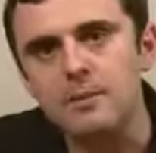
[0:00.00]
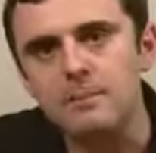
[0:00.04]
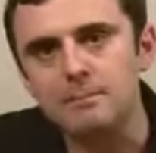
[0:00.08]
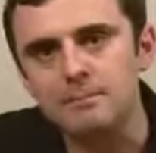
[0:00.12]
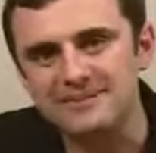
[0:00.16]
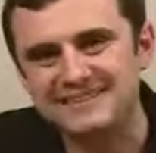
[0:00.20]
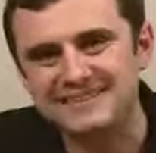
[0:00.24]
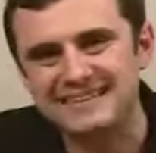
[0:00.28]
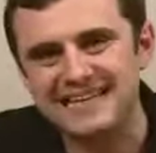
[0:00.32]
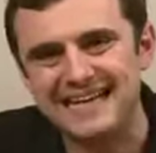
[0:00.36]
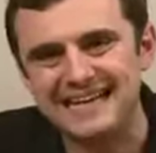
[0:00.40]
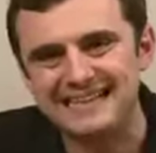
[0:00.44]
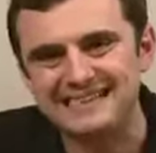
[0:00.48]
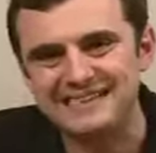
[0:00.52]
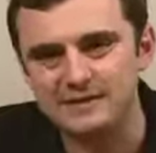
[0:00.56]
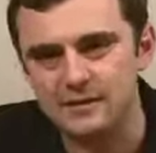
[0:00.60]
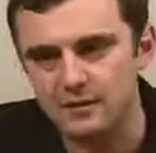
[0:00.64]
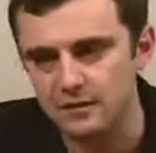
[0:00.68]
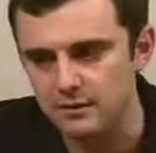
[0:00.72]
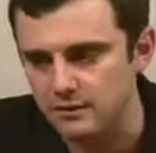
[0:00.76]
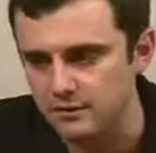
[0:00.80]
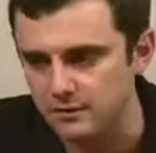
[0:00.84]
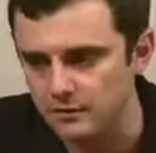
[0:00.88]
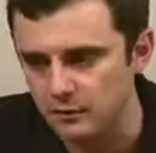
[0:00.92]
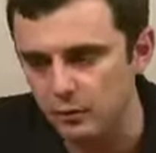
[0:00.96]
but taste
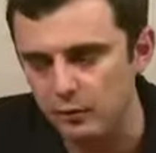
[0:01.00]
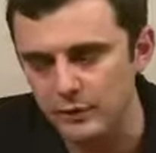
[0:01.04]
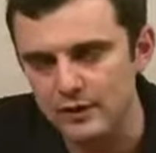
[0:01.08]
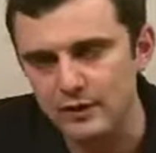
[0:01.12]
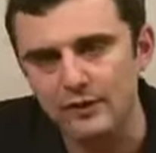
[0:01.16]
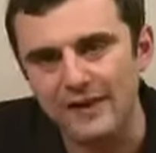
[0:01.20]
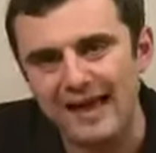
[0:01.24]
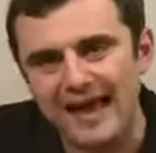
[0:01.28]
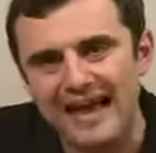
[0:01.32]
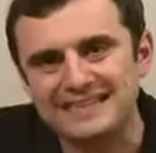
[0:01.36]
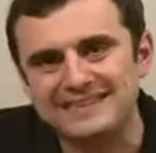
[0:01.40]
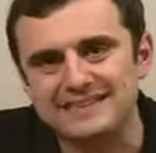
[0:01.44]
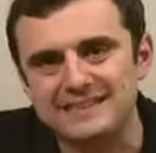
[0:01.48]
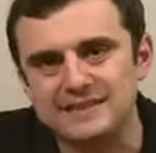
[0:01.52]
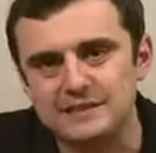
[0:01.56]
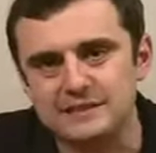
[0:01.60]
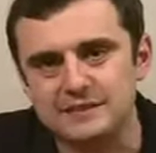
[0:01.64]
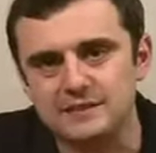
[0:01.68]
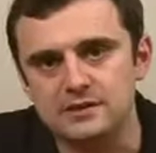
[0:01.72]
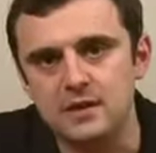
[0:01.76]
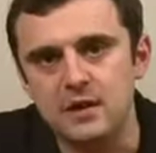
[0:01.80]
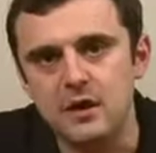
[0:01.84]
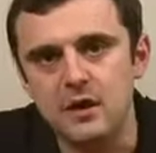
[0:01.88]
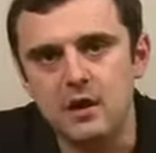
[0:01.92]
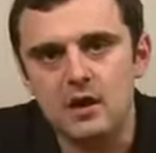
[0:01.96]
the real
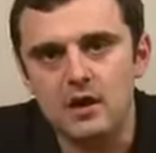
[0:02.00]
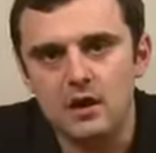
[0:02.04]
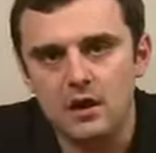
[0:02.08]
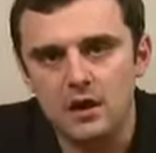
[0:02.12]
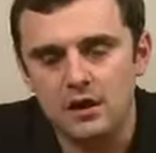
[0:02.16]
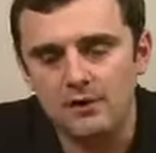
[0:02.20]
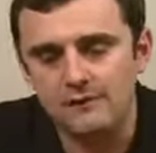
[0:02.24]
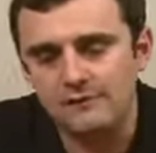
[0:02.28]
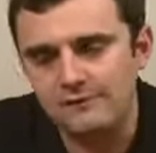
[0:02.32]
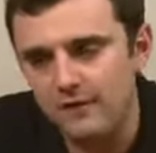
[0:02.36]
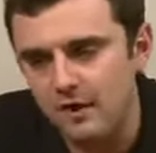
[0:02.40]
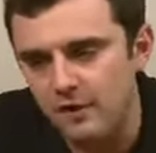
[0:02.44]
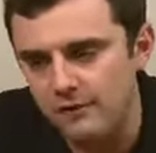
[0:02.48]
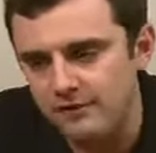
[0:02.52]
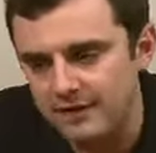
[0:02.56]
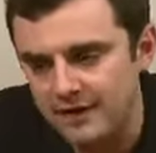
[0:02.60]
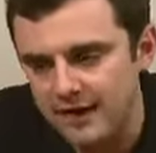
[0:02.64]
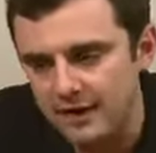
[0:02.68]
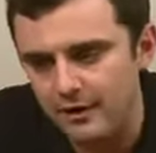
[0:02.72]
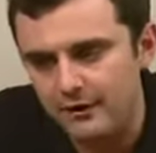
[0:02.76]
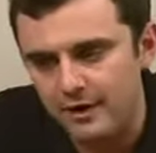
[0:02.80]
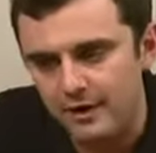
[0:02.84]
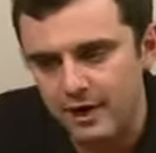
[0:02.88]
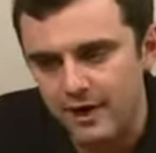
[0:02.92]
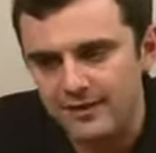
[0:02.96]
essence of, of the
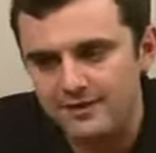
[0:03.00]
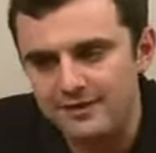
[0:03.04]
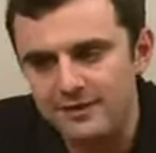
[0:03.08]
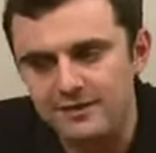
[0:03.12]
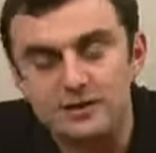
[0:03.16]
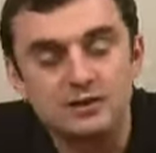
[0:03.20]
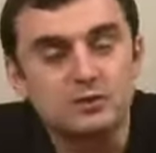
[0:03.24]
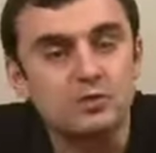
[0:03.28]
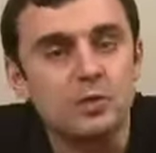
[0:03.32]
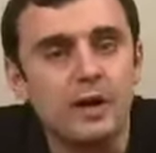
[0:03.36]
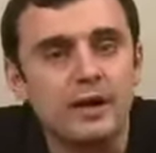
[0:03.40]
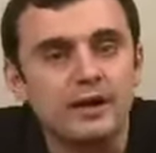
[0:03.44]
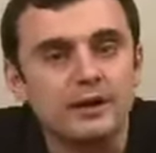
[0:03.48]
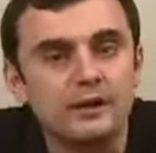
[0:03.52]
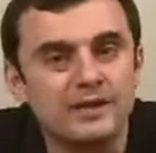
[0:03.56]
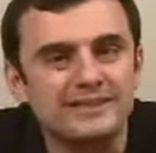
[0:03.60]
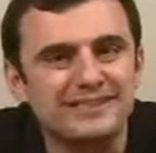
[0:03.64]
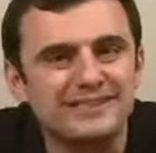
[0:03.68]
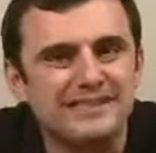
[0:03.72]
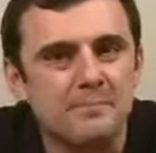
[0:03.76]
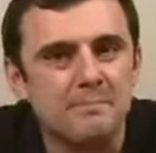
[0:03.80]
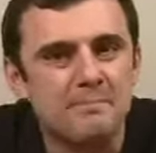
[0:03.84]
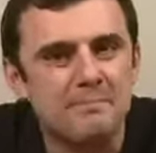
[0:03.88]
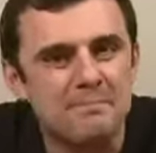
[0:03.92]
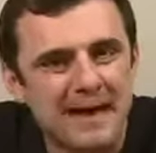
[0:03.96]
area. I think this wine does
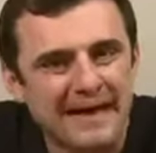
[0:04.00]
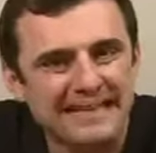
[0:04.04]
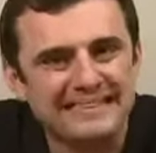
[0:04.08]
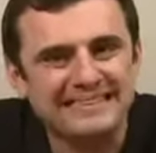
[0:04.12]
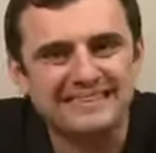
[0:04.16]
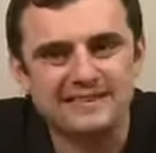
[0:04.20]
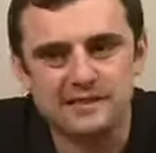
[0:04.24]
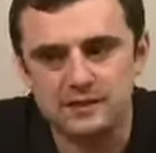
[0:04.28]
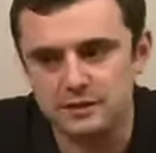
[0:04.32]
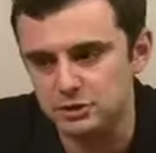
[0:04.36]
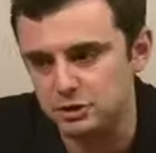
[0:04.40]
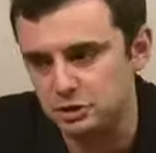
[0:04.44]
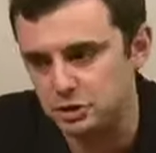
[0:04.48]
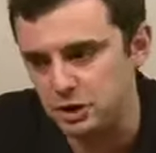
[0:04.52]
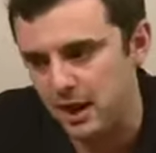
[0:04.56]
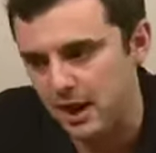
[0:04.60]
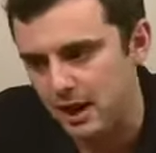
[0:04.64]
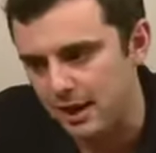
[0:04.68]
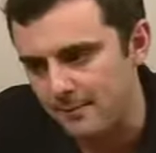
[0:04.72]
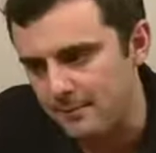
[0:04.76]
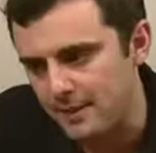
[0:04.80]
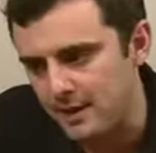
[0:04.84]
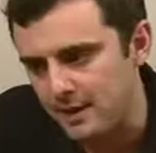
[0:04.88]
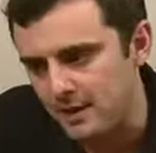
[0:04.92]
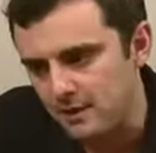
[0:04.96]
the best
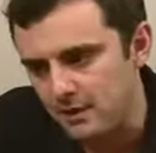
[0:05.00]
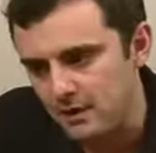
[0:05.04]
job.